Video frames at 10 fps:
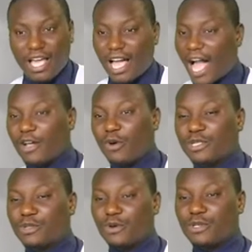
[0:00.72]
I always
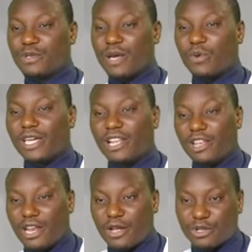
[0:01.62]
told you that we can
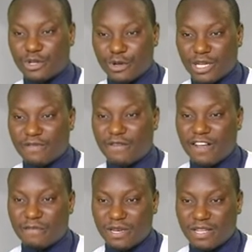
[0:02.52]
learn how to cook in
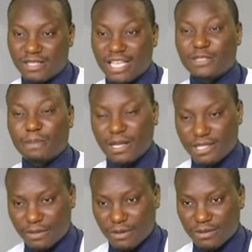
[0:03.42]
five minutes. It's
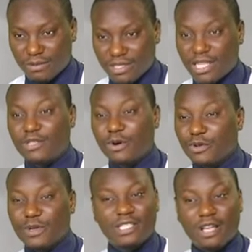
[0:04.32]
possible. They told
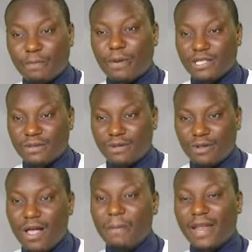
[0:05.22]
you it's not
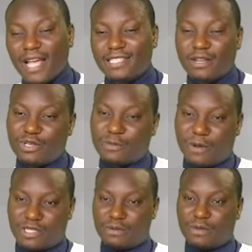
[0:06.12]
possible, but I tell you it's
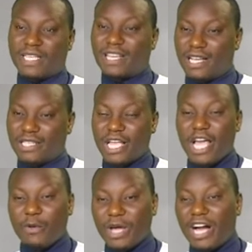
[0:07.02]
possible because
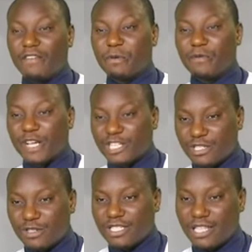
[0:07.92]
we have a
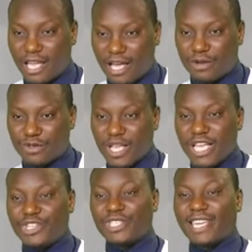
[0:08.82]
professional in the house.
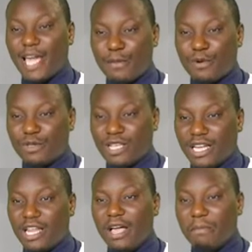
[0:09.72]
She's a
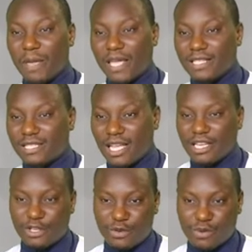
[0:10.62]
Cameroonian based in the
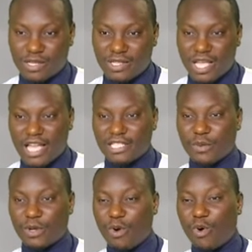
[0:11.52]
US, and so
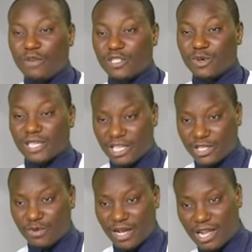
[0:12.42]
we go over to her kitchen
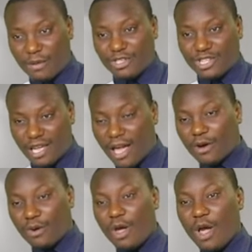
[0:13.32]
right now in
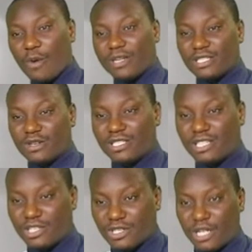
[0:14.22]
Chicago where she's going to
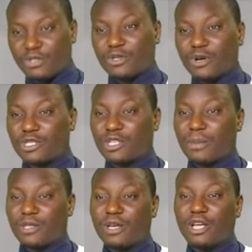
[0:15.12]
teach us how to cook some
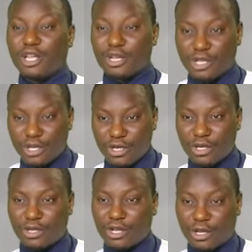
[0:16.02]
of the
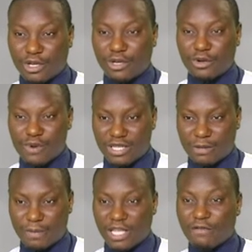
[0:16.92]
good, good
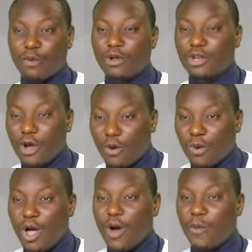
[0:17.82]
recipe. If you want to know
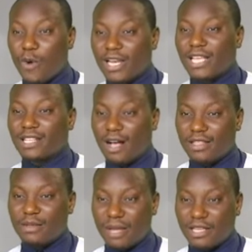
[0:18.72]
what is on
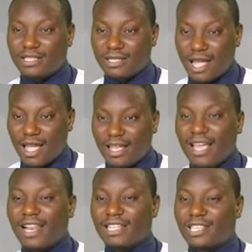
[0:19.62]
the menu today,
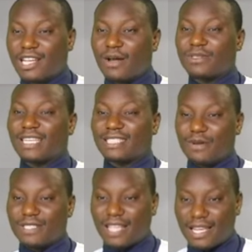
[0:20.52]
let's check out
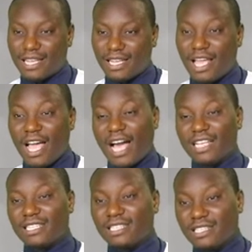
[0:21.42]
Therese Tandy as
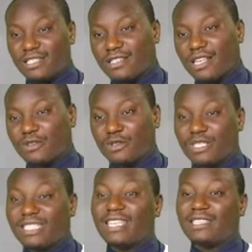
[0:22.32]
she teaches us how to
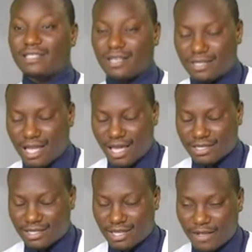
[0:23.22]
teaches us, as I
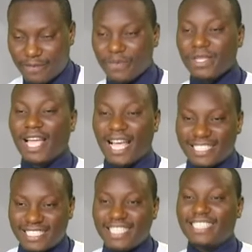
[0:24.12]
said, as
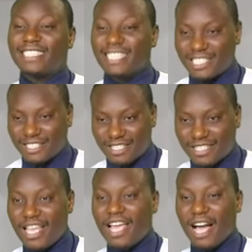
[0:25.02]
she teaches us
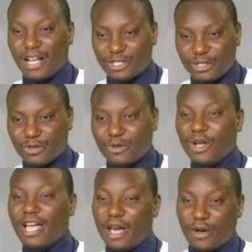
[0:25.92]
how to do
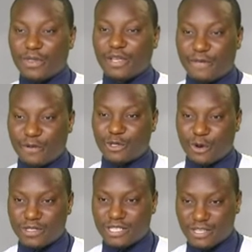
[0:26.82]
healthier food
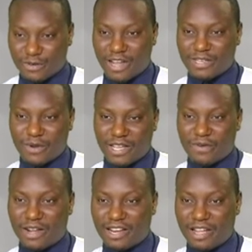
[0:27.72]
choices right away and
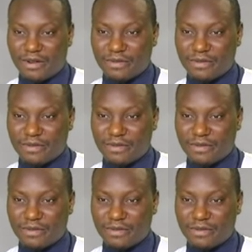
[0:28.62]
right now.